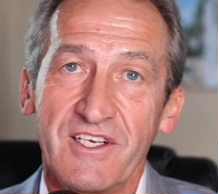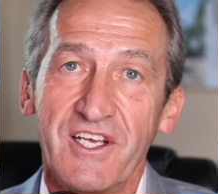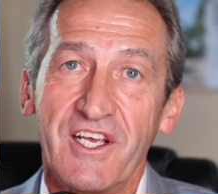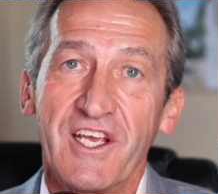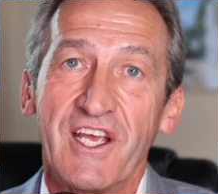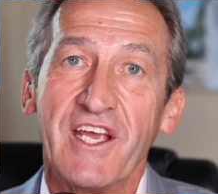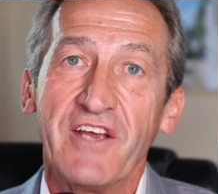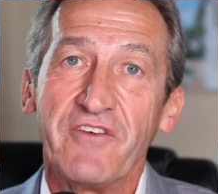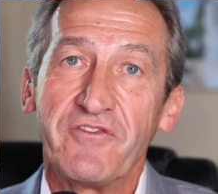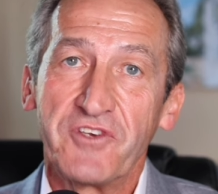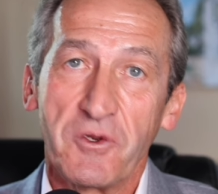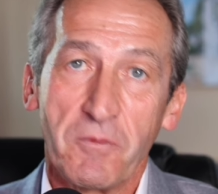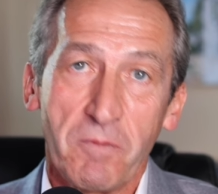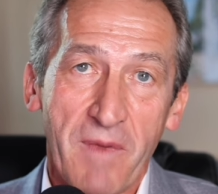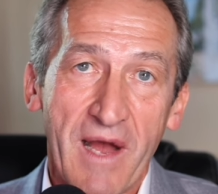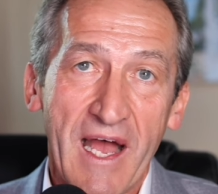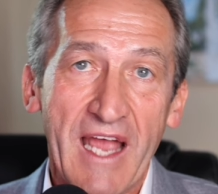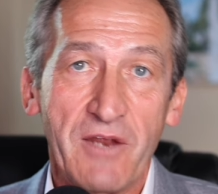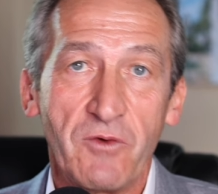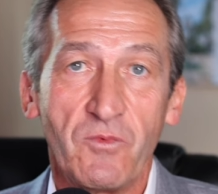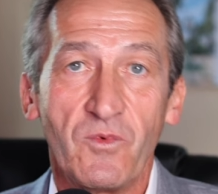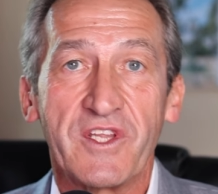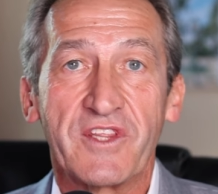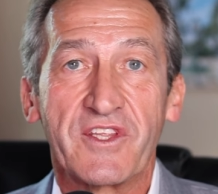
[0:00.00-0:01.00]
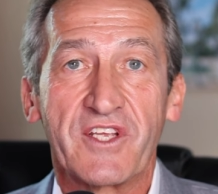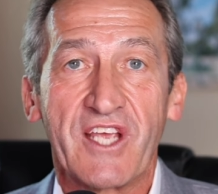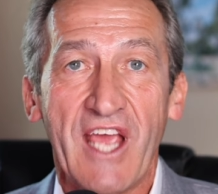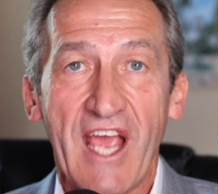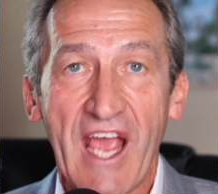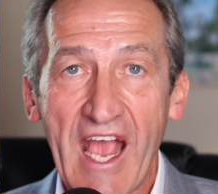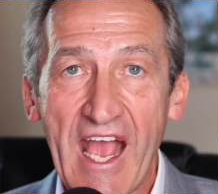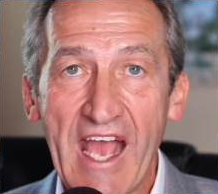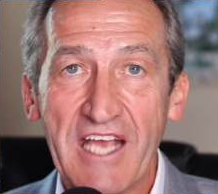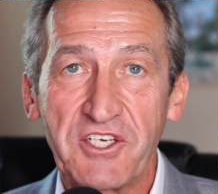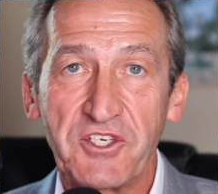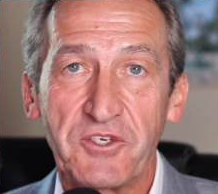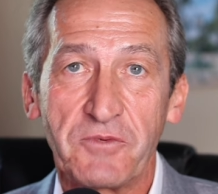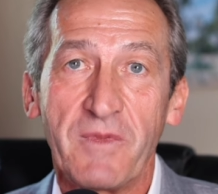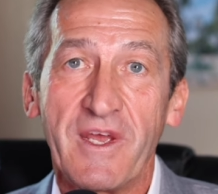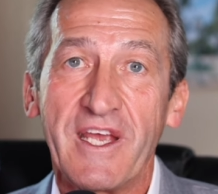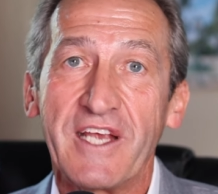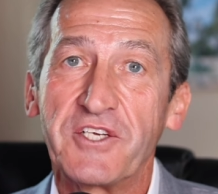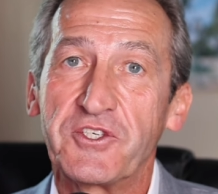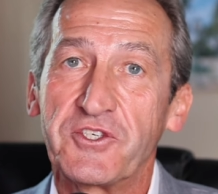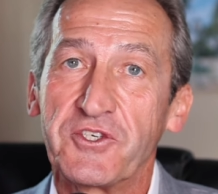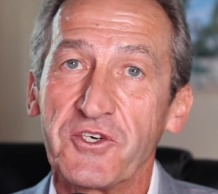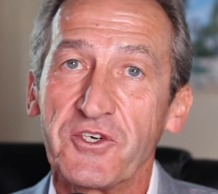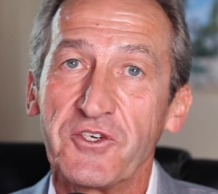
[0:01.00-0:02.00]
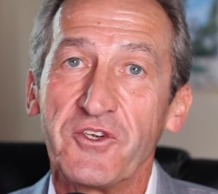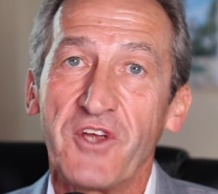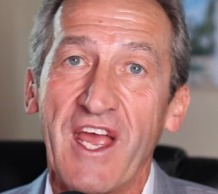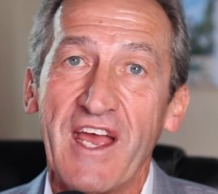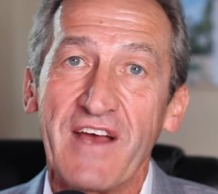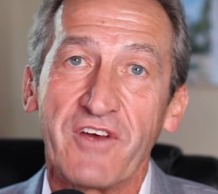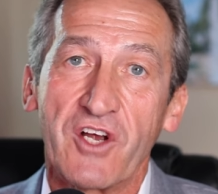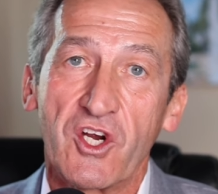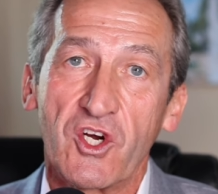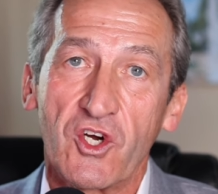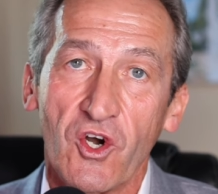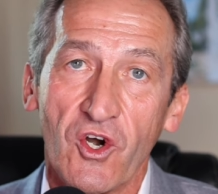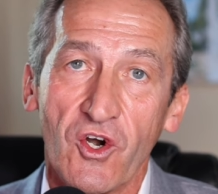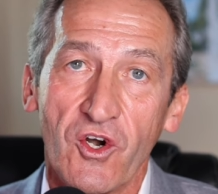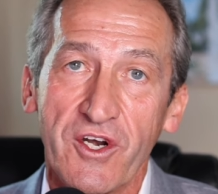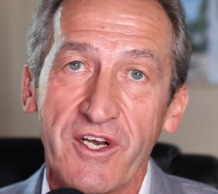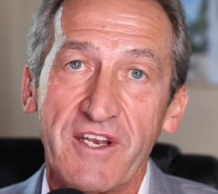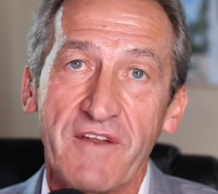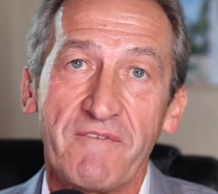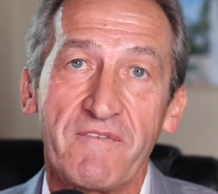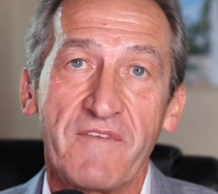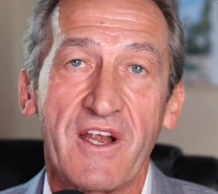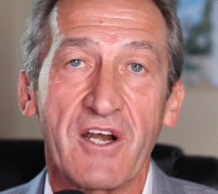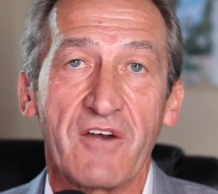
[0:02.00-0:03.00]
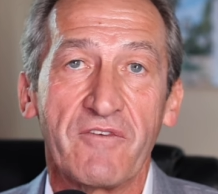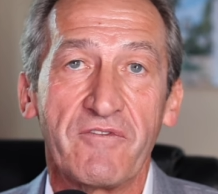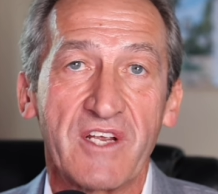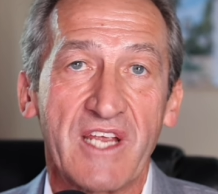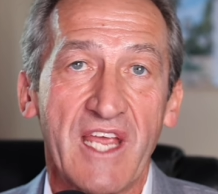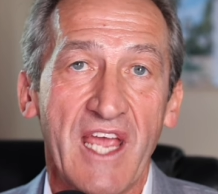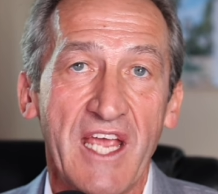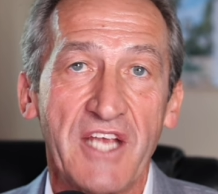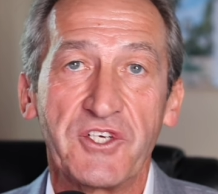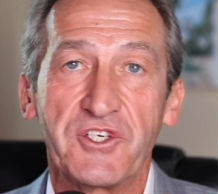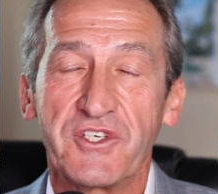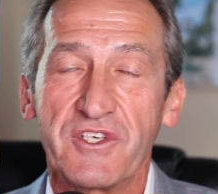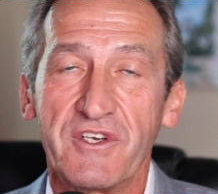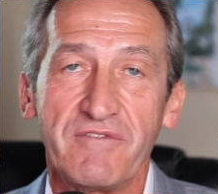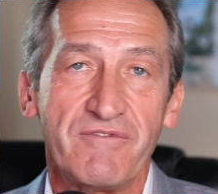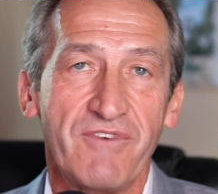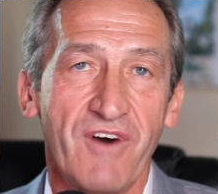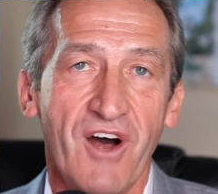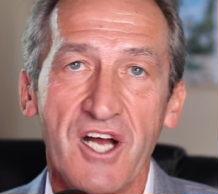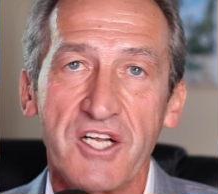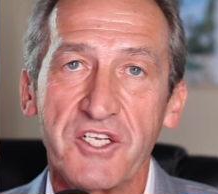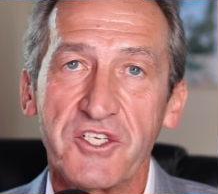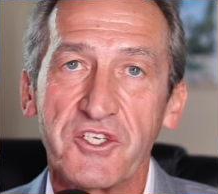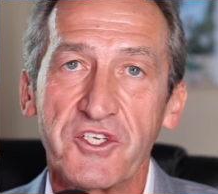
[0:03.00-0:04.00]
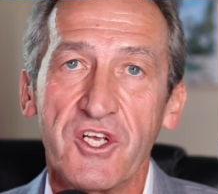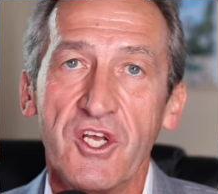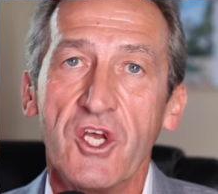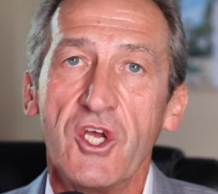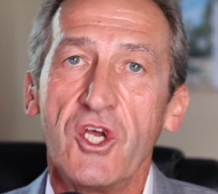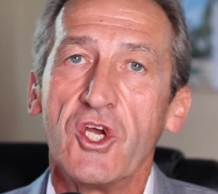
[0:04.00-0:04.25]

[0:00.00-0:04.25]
If you're buying with cash, make sure you have a current verification of funds.